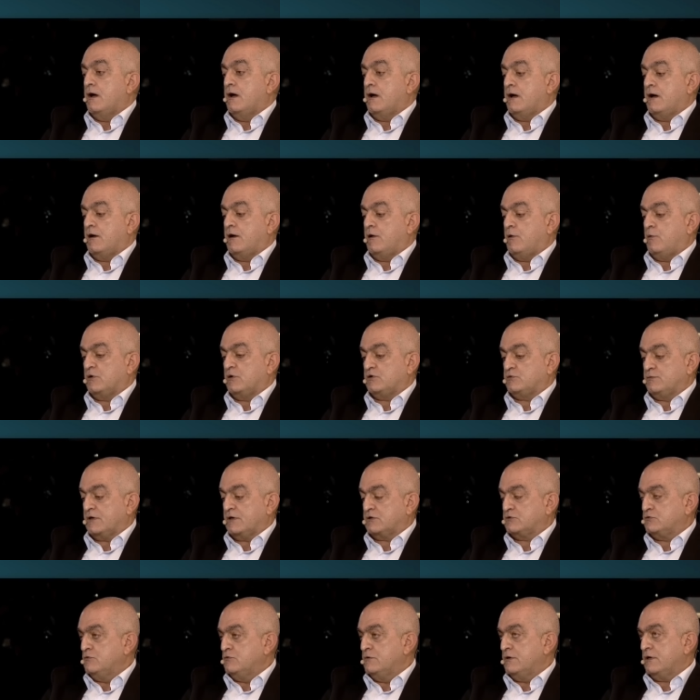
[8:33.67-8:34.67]
What we
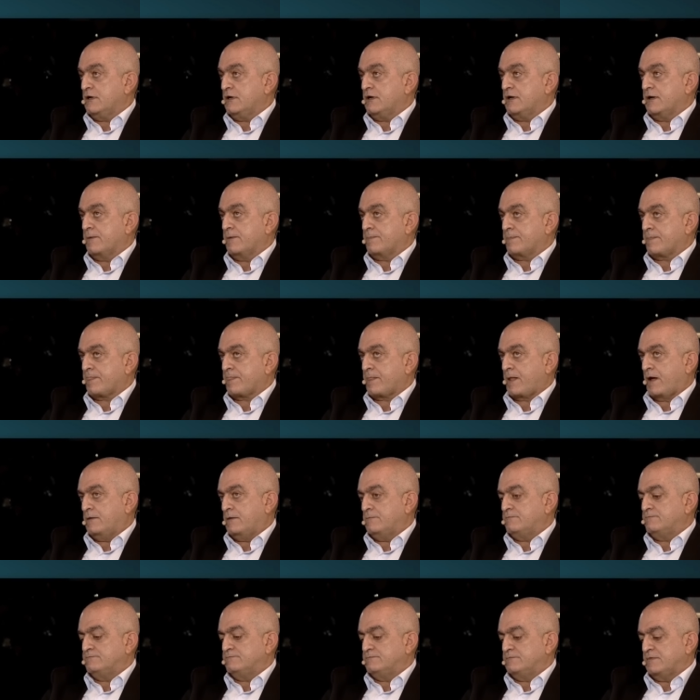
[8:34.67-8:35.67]
are doing,
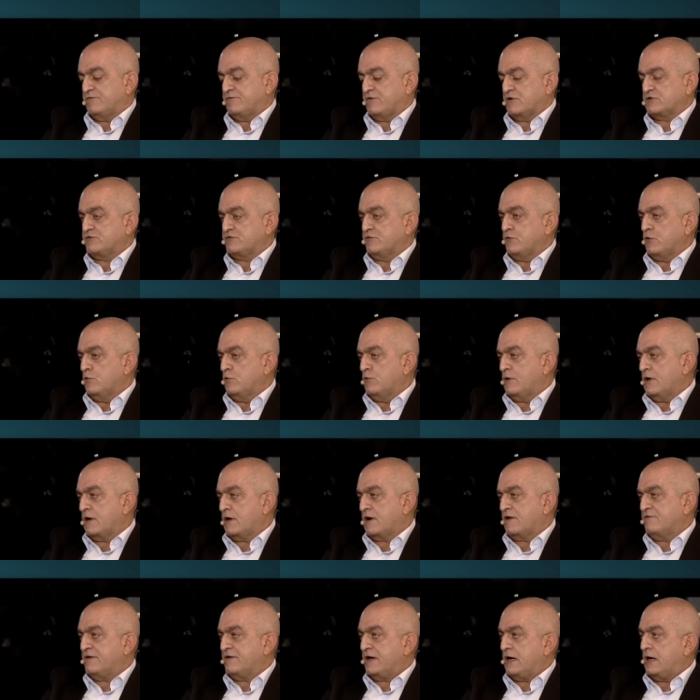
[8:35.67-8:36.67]
first of all, we
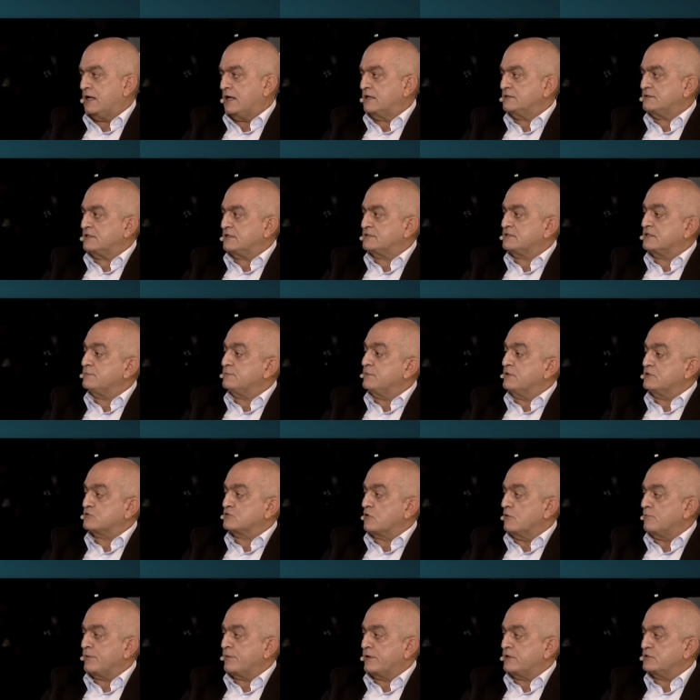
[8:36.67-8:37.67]
are a very light
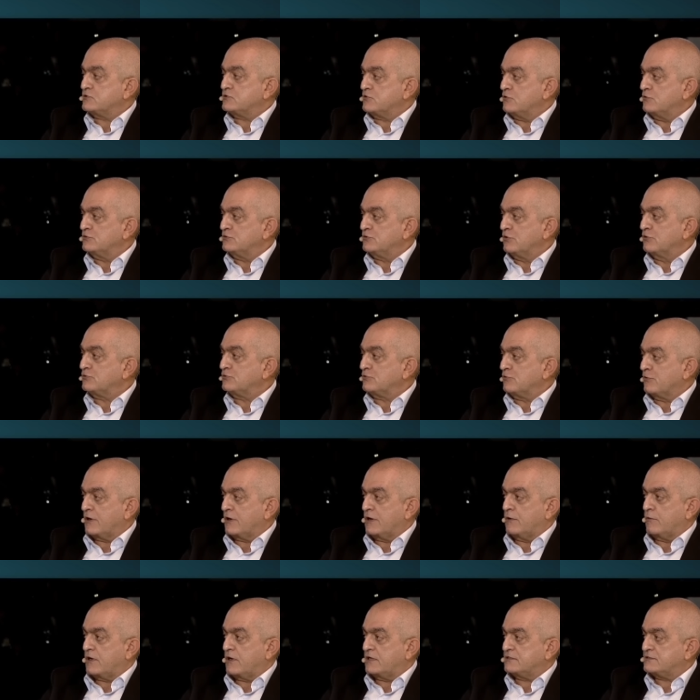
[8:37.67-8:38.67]
asset-based company, so we don't
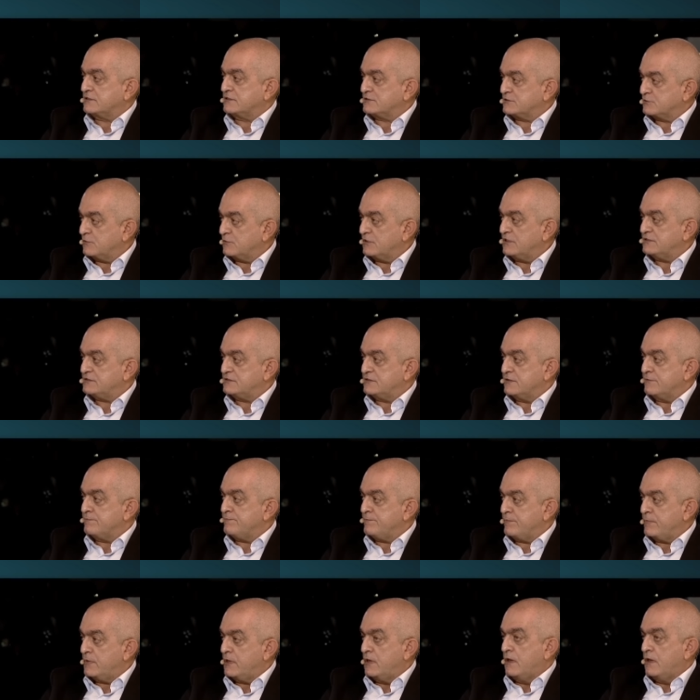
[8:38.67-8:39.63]
own our assets, we lease them.